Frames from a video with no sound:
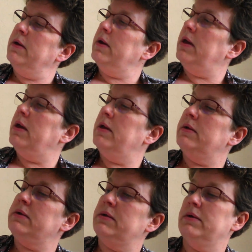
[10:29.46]

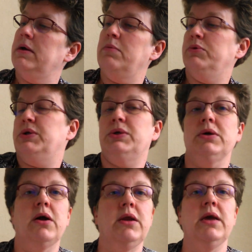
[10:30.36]
And I'm just
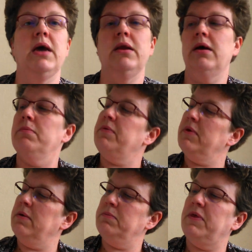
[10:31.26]
starting, and
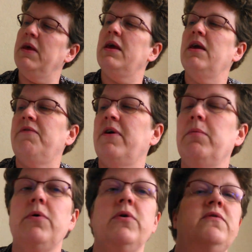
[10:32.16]
I'm thinking if
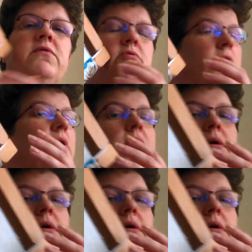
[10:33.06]
I'm going to